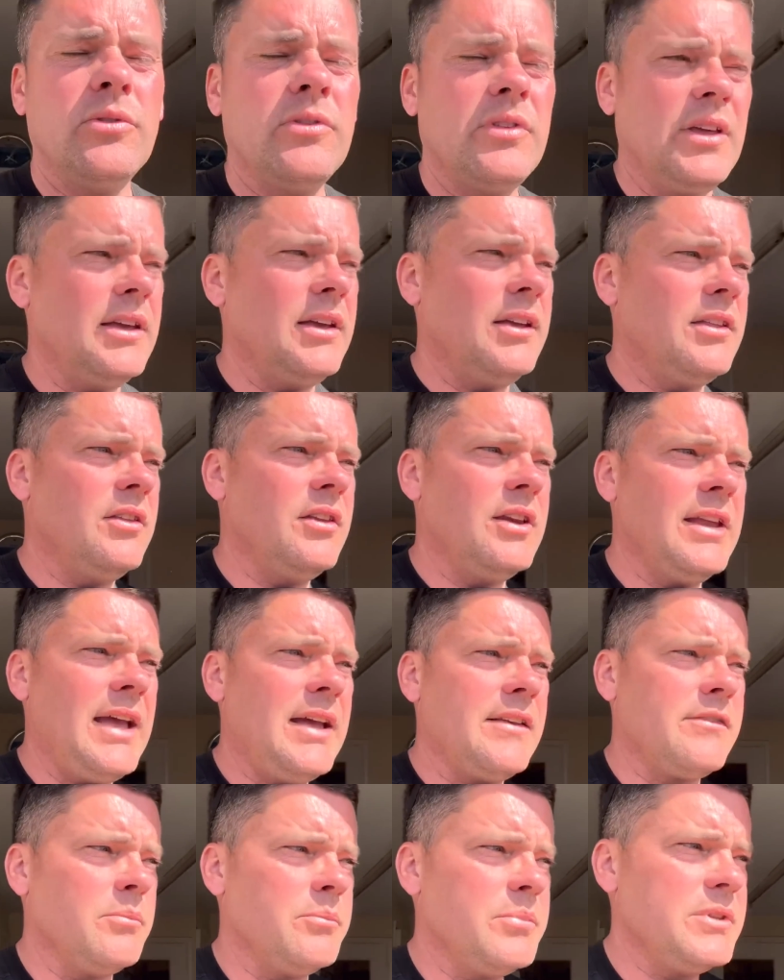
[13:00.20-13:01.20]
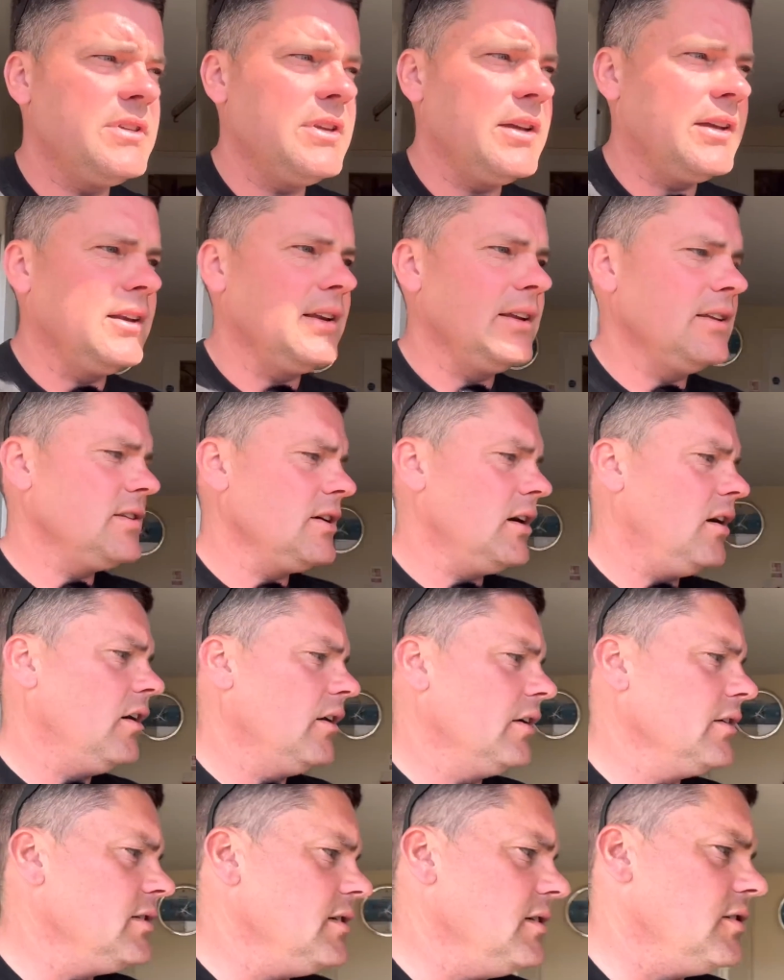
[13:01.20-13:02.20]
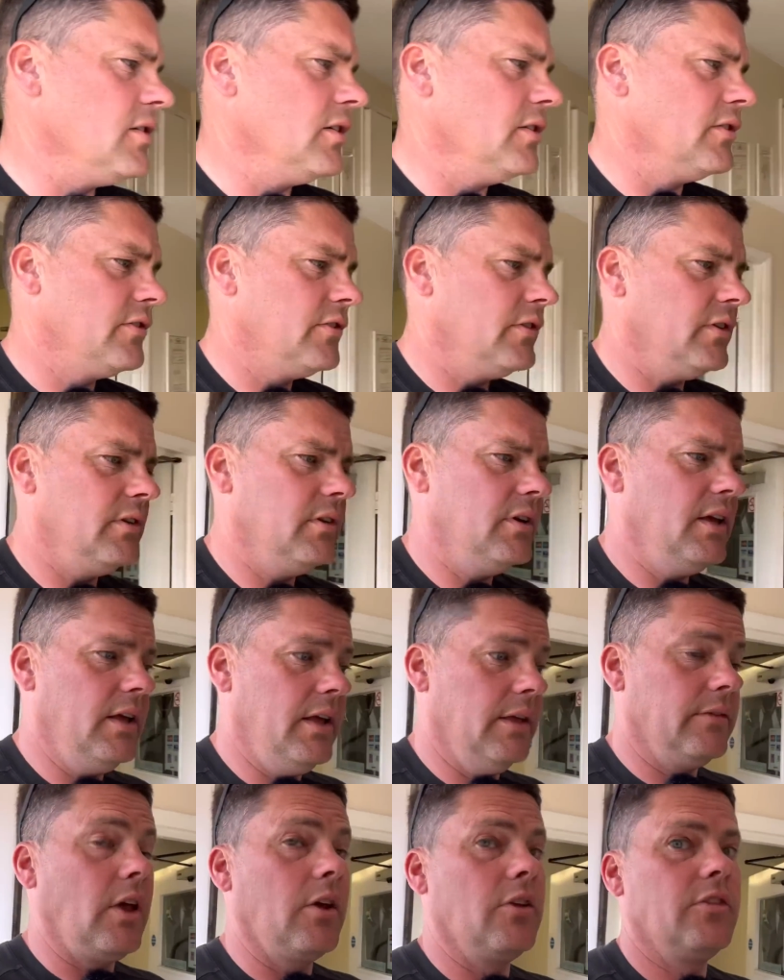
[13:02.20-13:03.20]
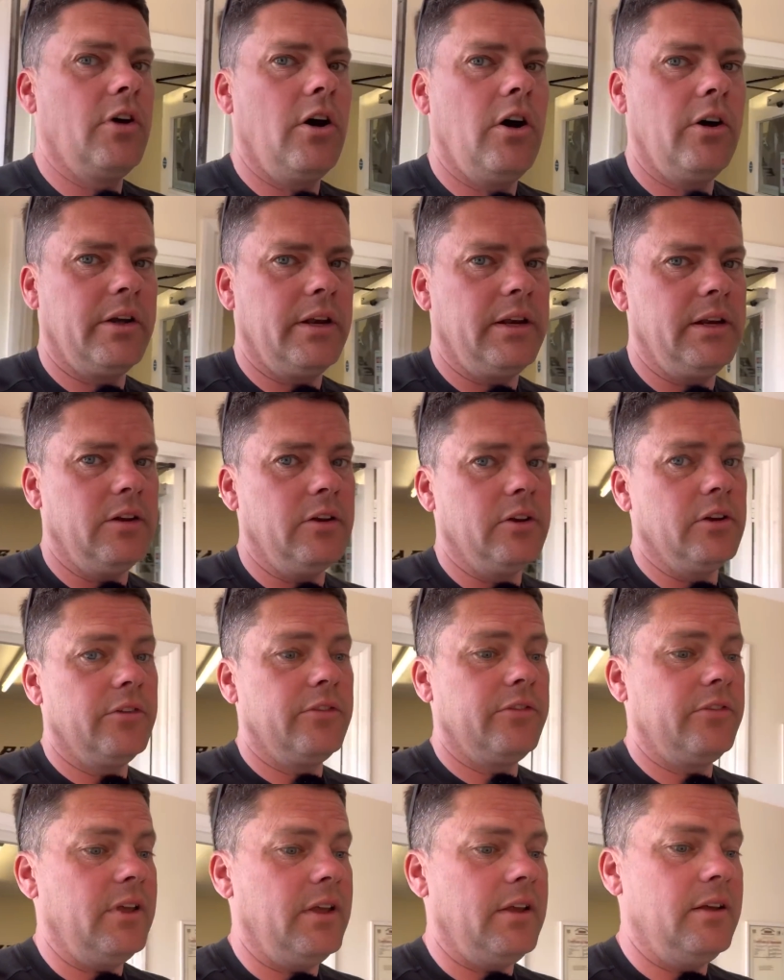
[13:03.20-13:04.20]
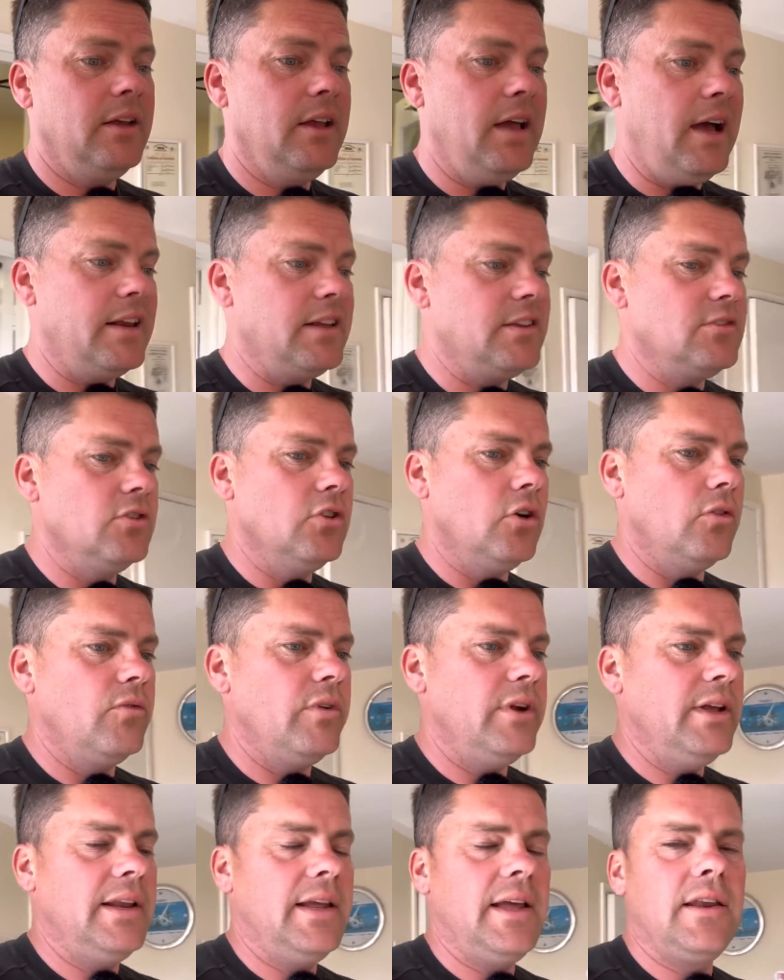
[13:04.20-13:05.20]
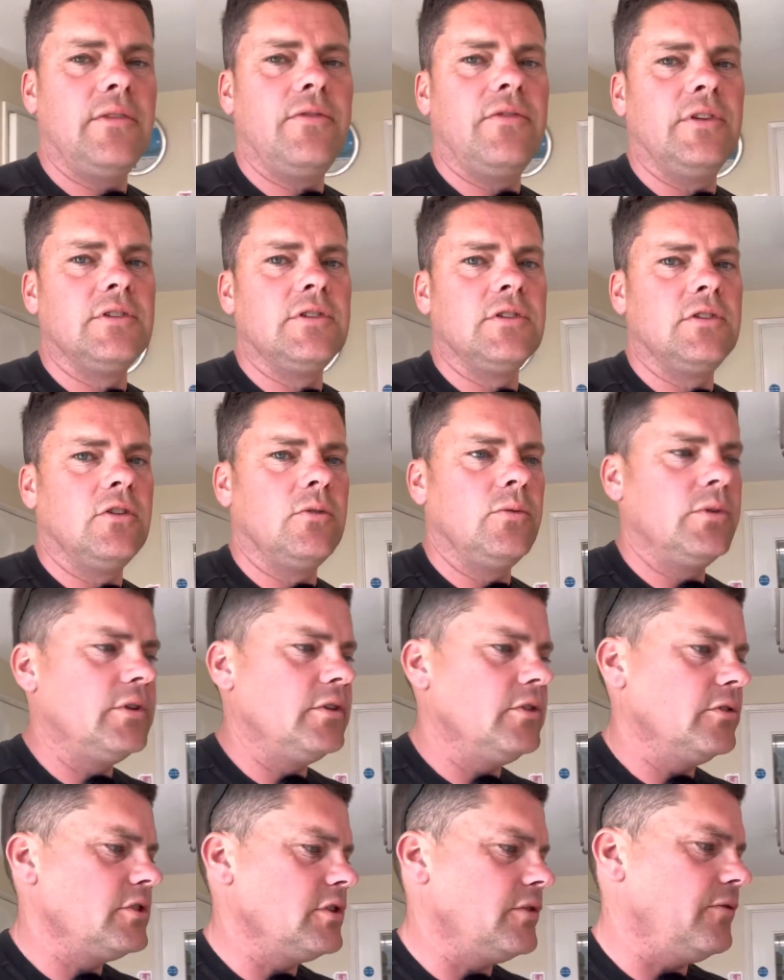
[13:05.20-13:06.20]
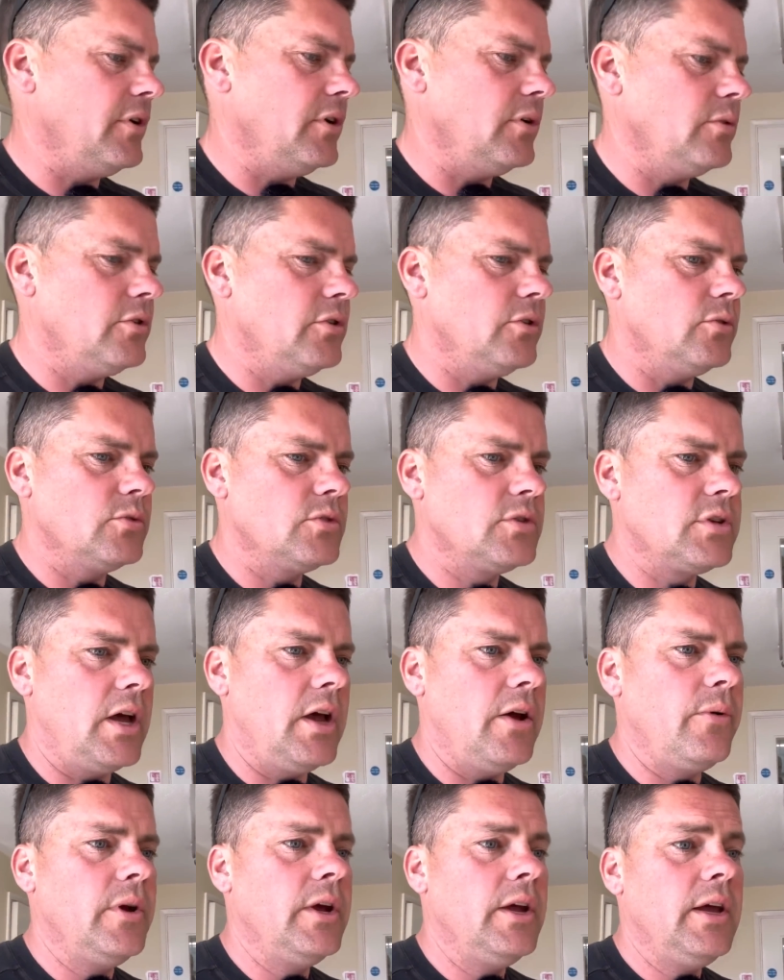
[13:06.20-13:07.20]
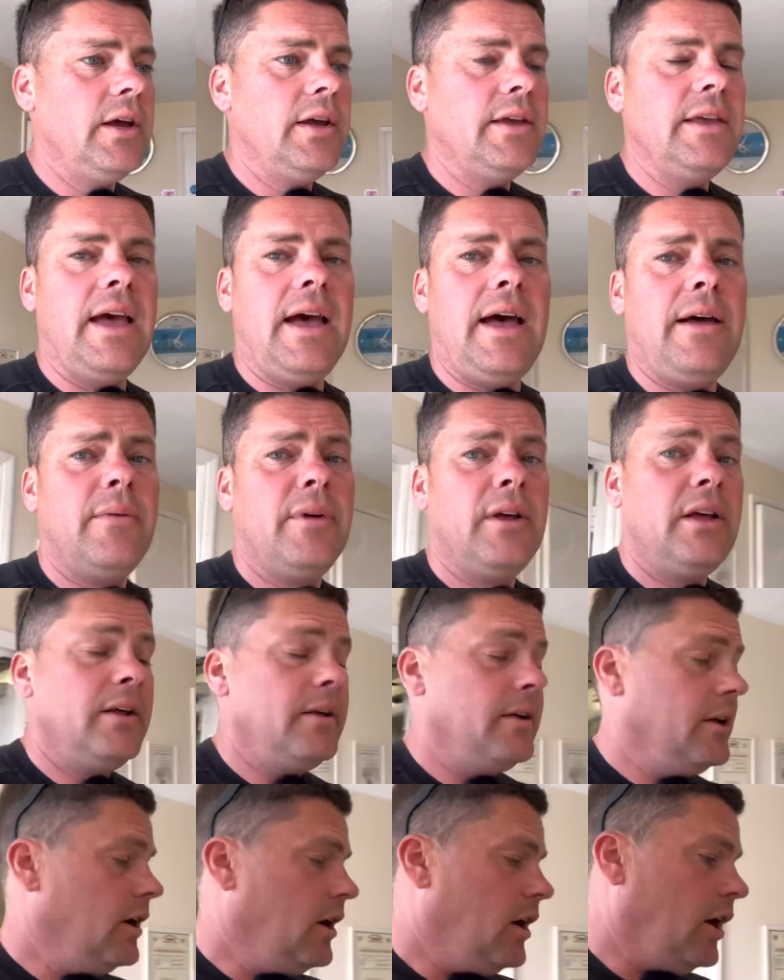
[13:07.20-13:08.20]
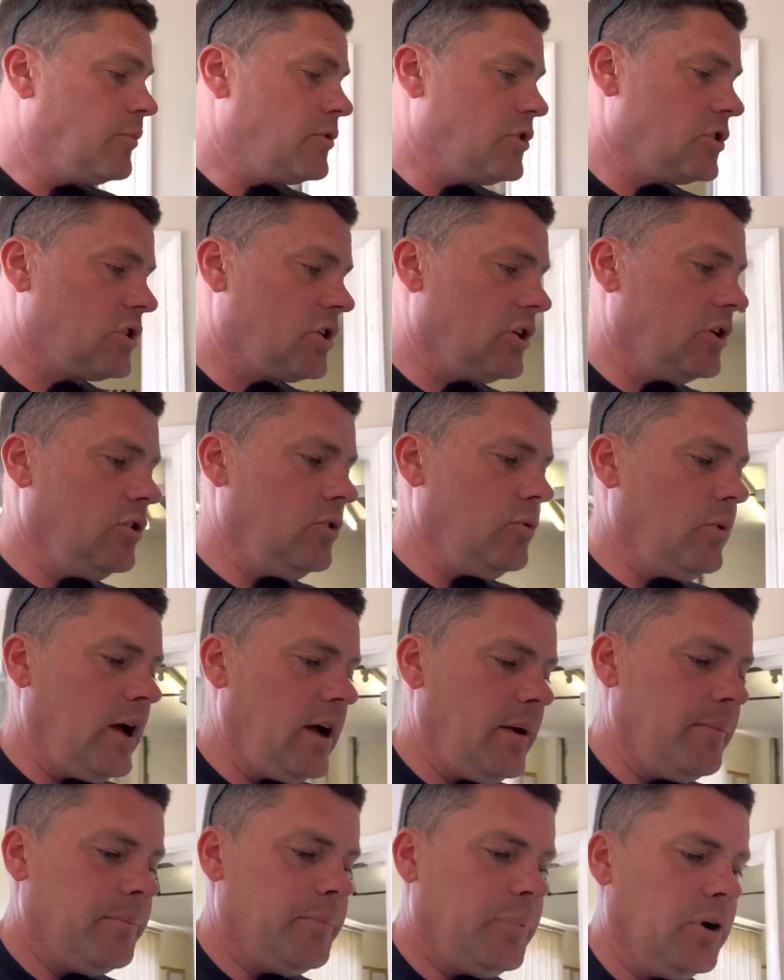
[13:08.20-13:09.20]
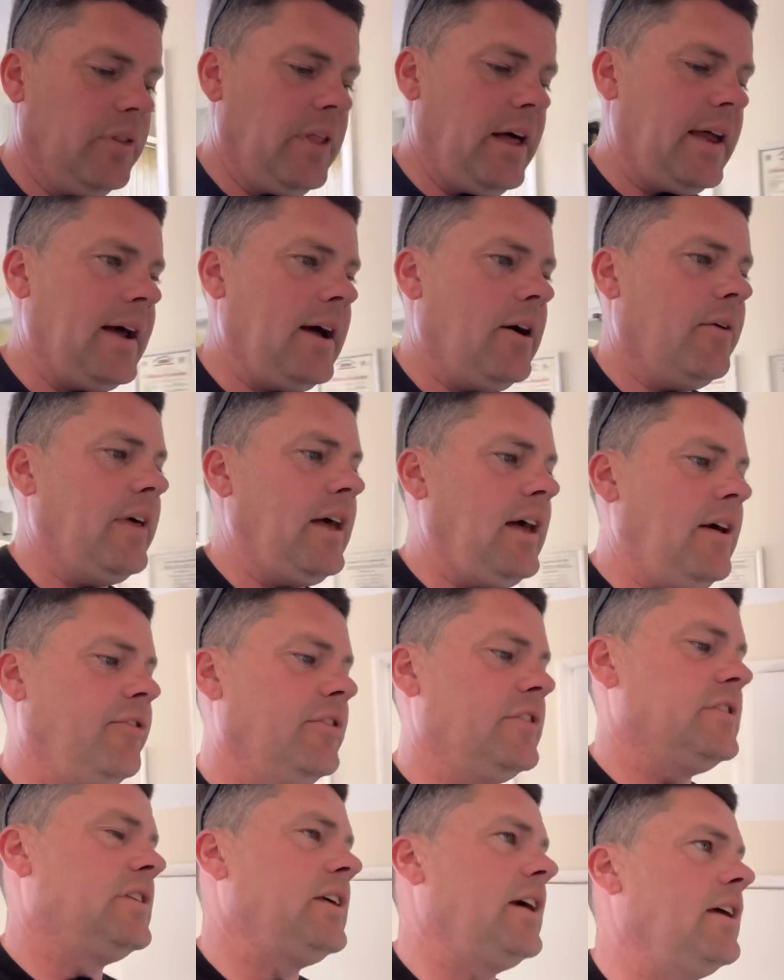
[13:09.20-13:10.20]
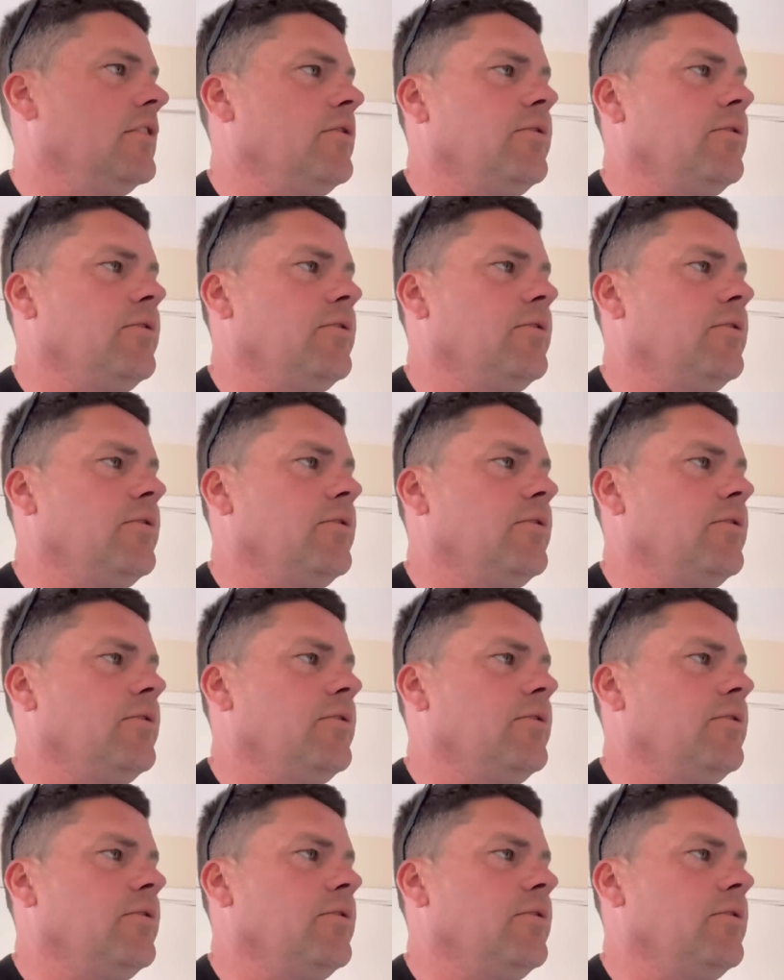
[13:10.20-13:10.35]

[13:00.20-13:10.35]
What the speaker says: think that he hasn't particularly targeted us, and he's not really anything to do with the dodgy phone calls. So yeah, I'm just going to put that out there for today's